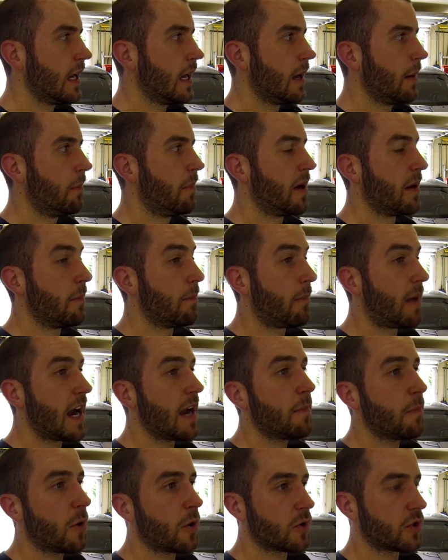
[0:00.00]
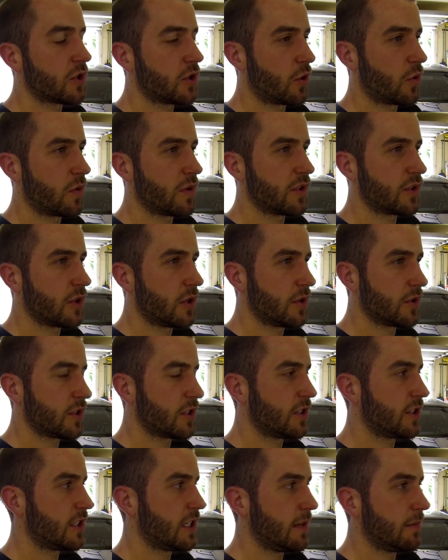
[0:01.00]
but my personal results
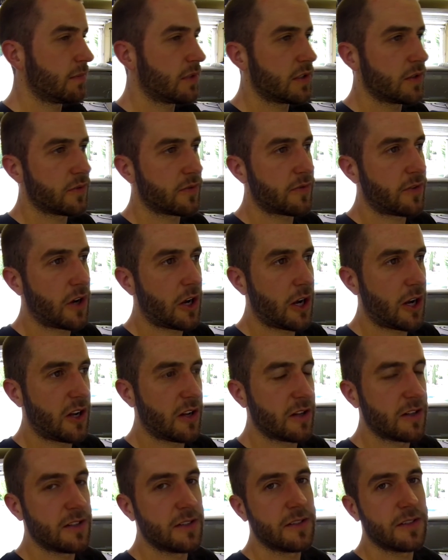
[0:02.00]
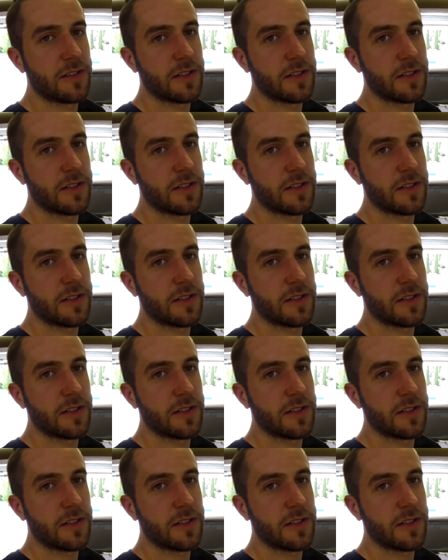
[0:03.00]
seem to fall